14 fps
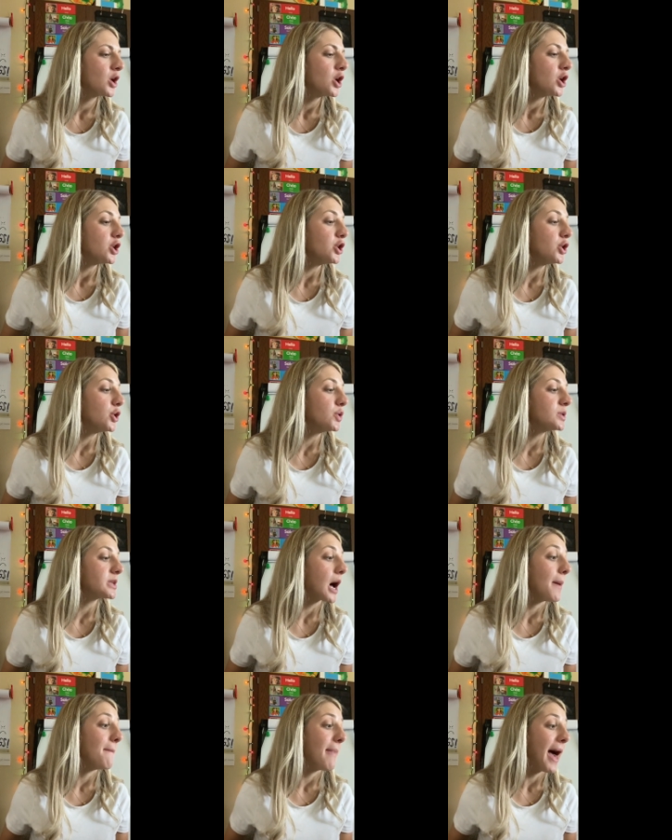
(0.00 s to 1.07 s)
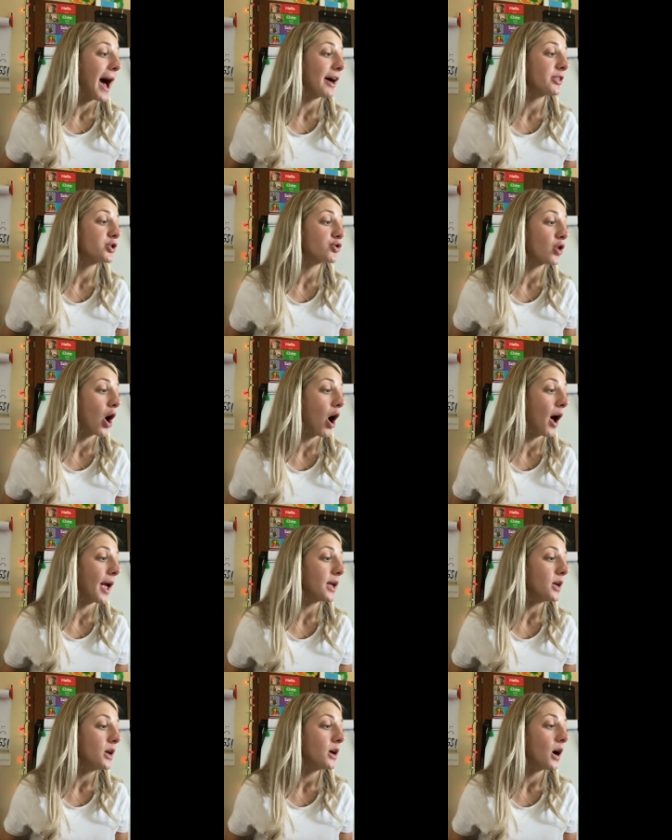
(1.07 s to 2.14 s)
Use a math
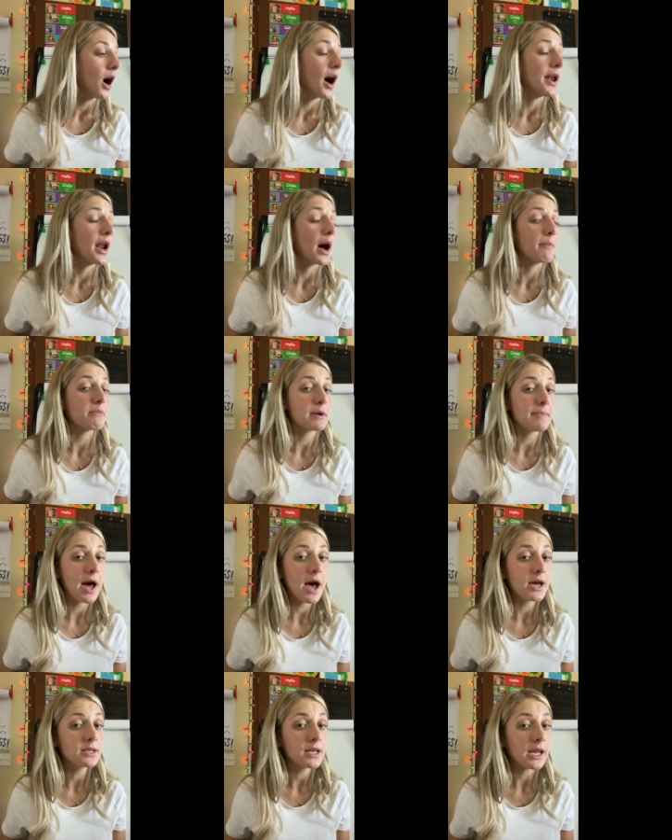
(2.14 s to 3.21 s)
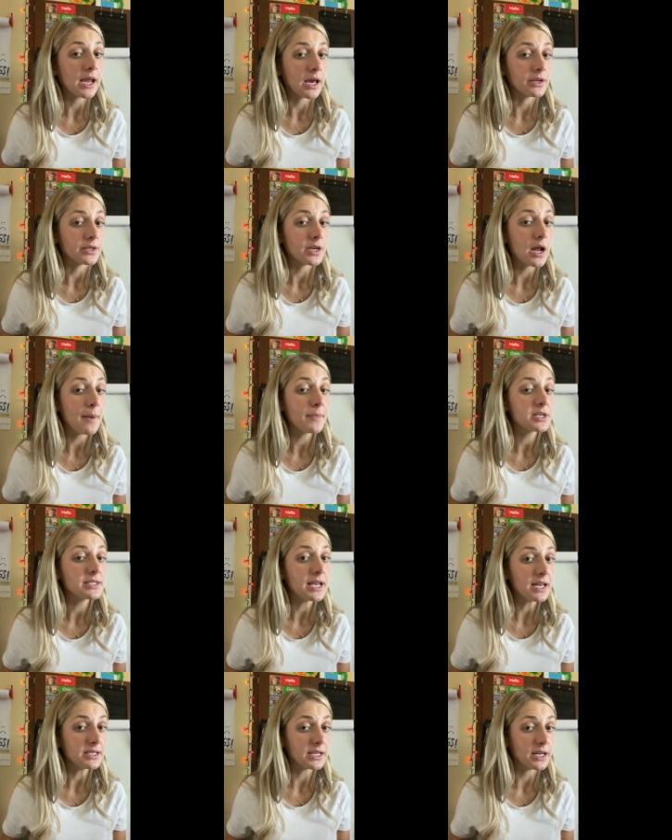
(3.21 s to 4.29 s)
drawing, a number bond, and a number
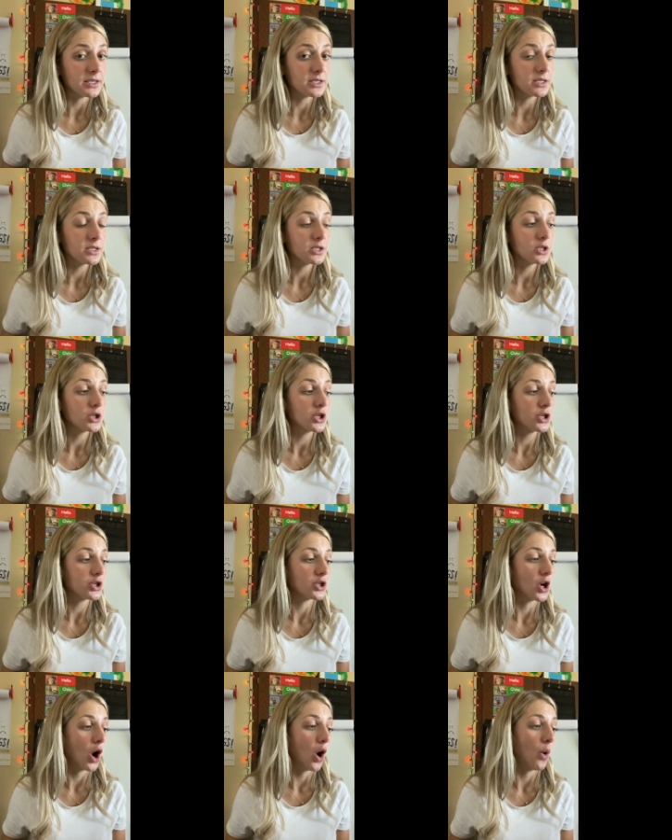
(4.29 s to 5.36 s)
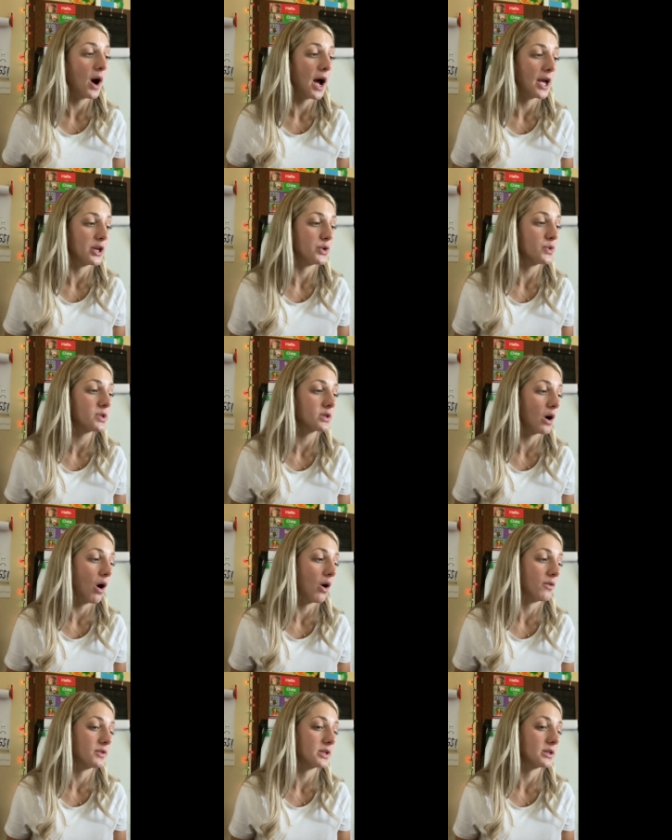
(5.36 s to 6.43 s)
sentence to show how you
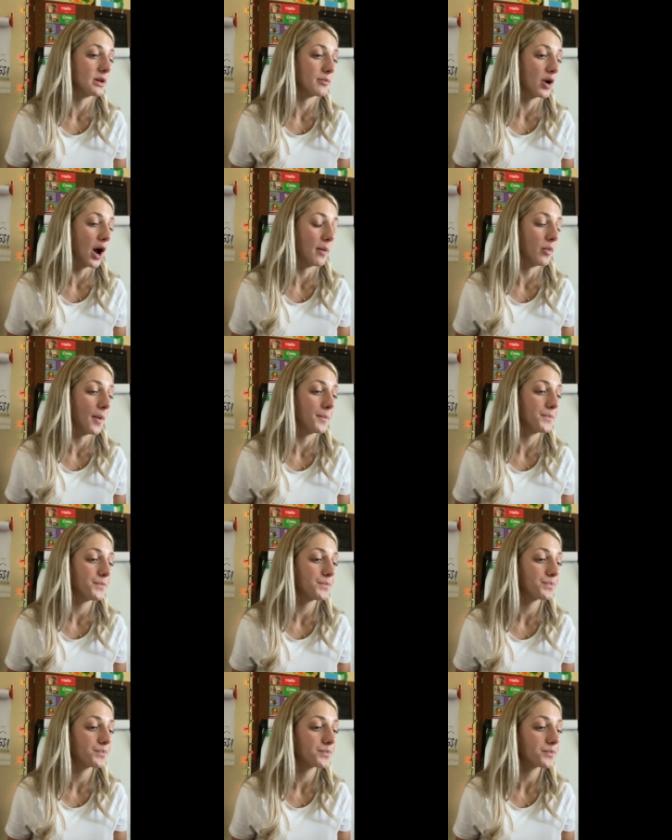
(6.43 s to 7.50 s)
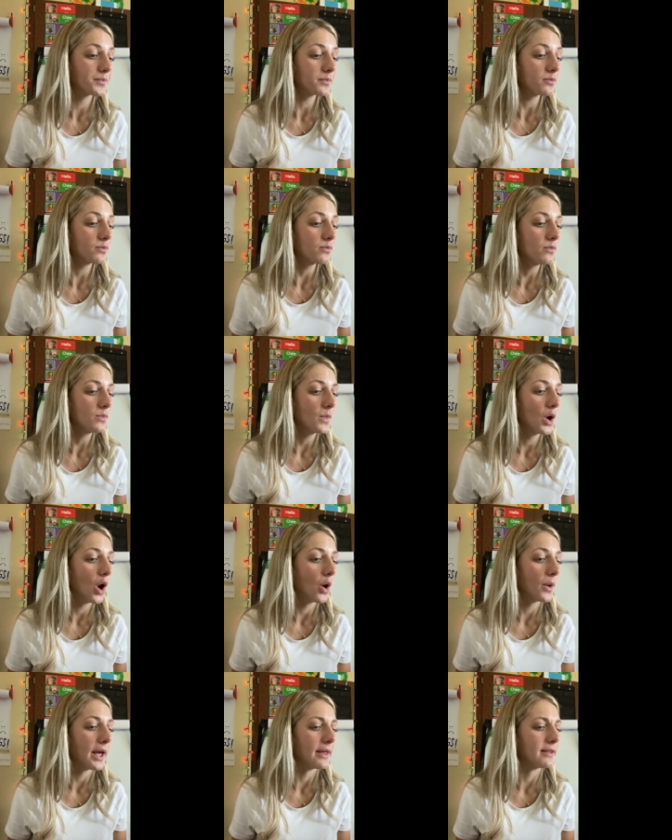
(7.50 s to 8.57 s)
solved the problem.
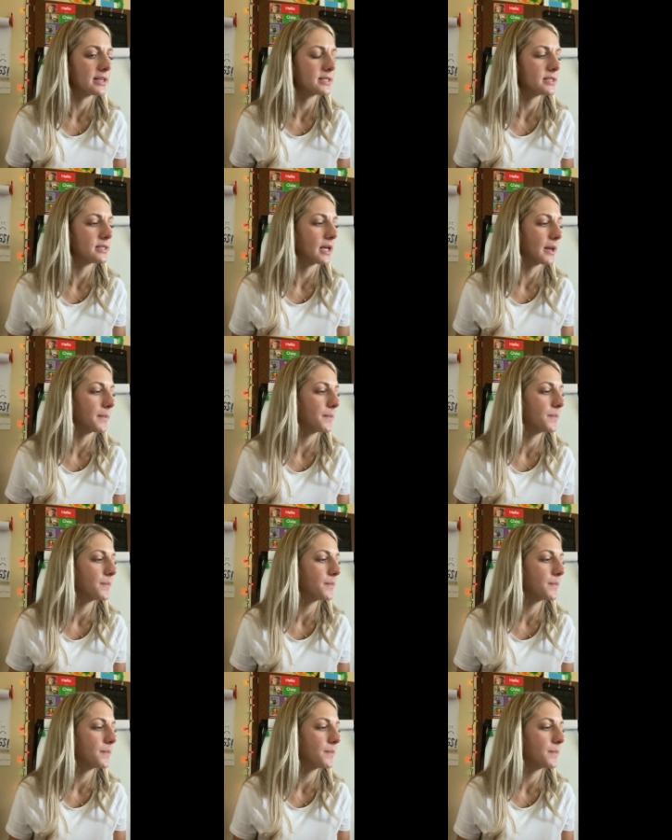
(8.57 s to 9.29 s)
Okay, let's see.